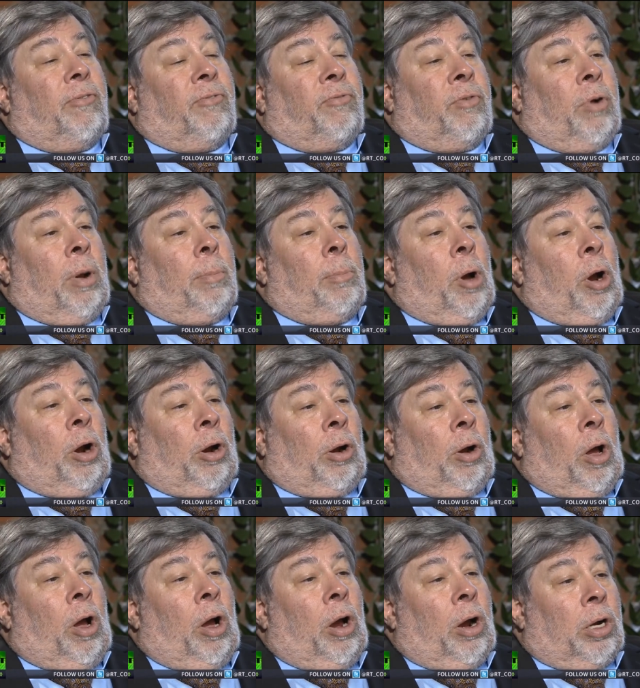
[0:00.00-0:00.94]
from our
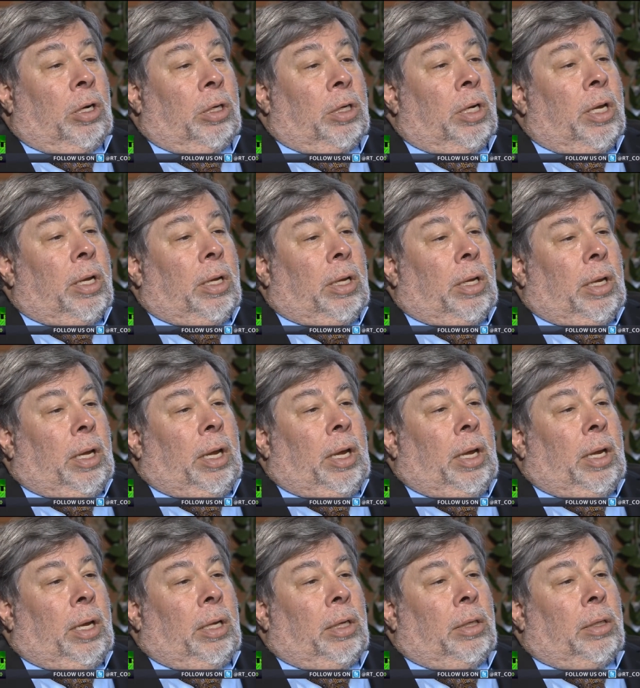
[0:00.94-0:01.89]
heart.
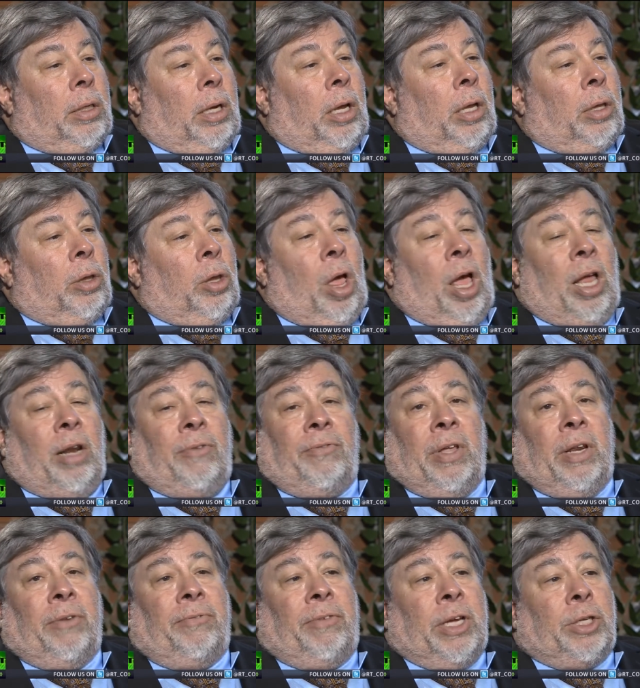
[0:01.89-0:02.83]
And a lot of
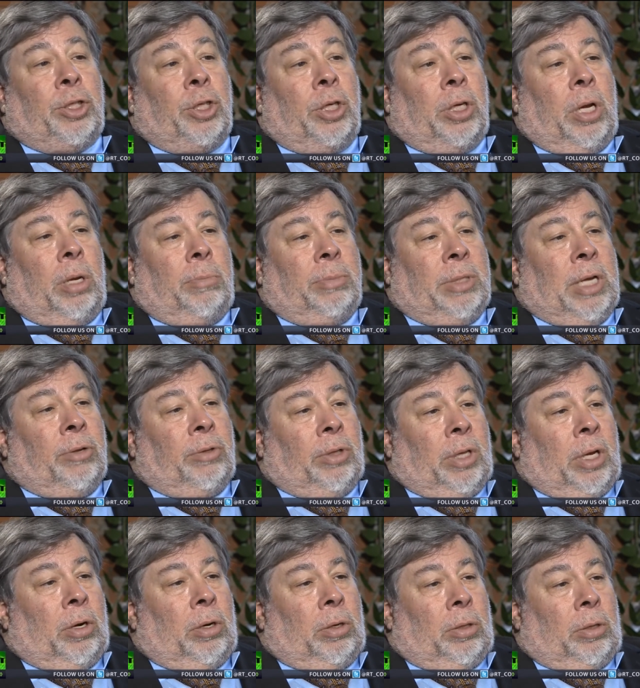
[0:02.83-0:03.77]
innovation comes out
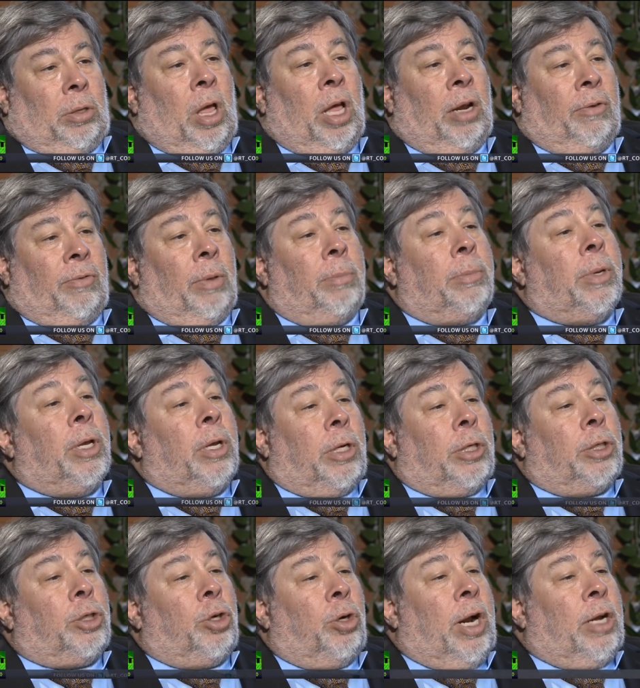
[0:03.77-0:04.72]
there. A lot of them
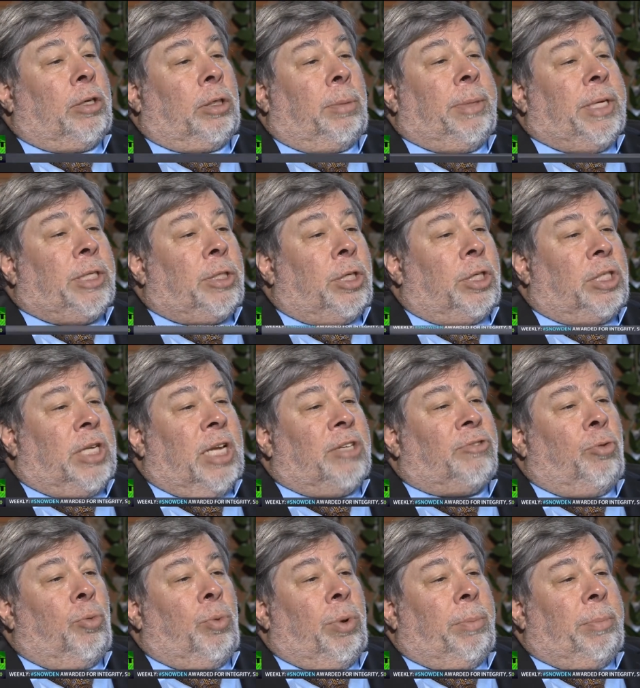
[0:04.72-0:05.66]
turn out to be
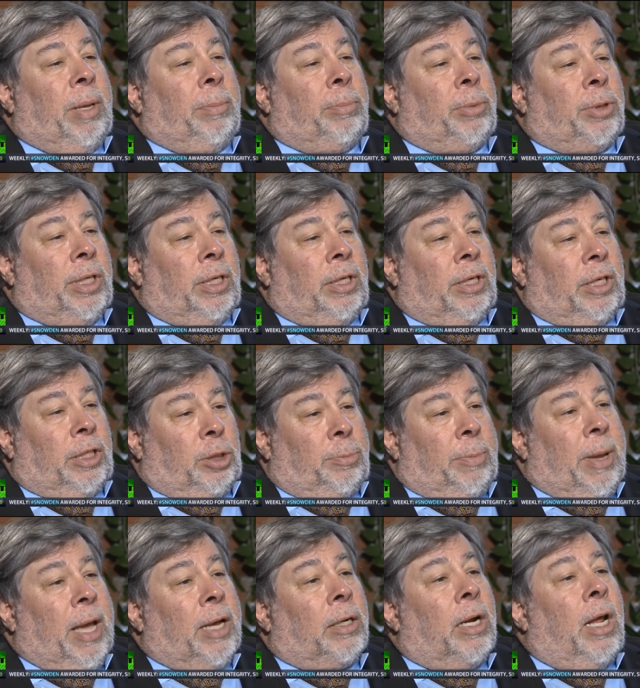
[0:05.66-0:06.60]
successful when people didn't
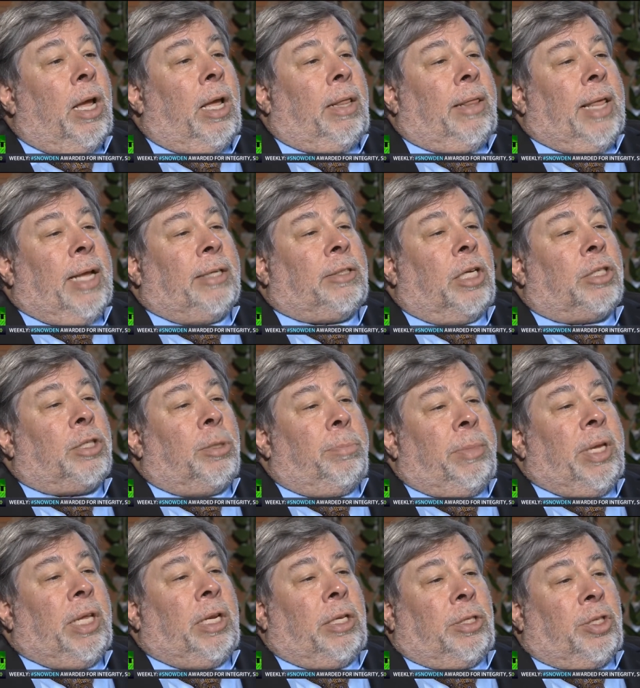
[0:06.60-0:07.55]
expect. That
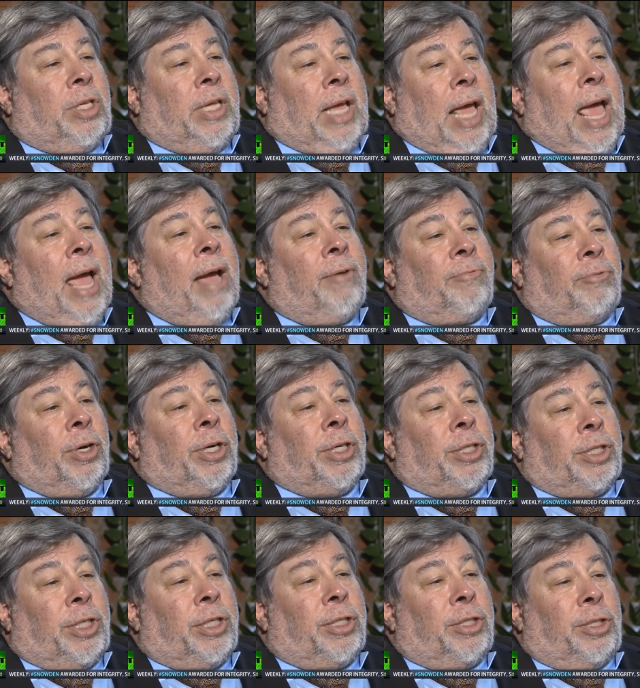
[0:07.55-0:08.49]
doesn't mean it's the
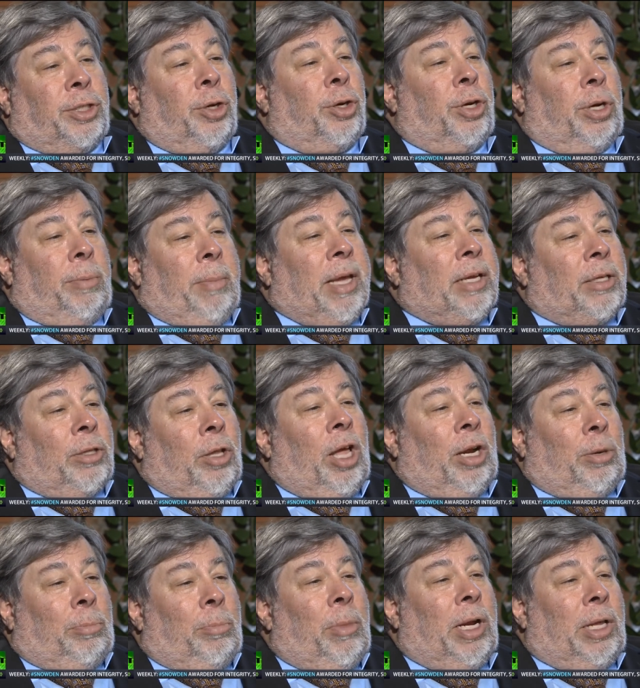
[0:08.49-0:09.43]
average is you're going to make a
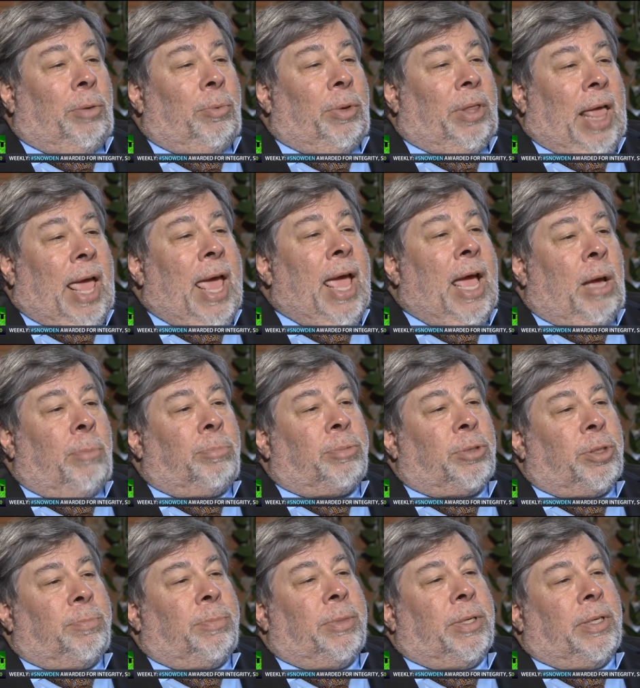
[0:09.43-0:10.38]
lot of money with
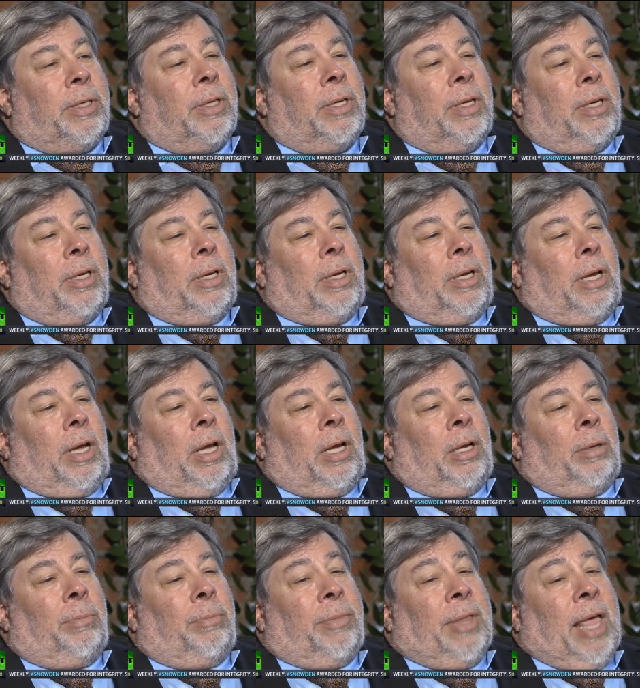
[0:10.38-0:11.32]
apps, but
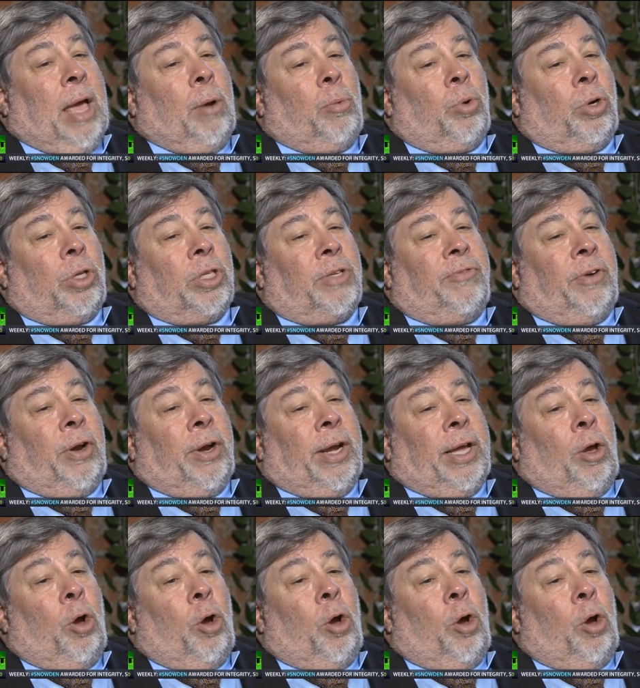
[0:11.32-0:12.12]
that world's very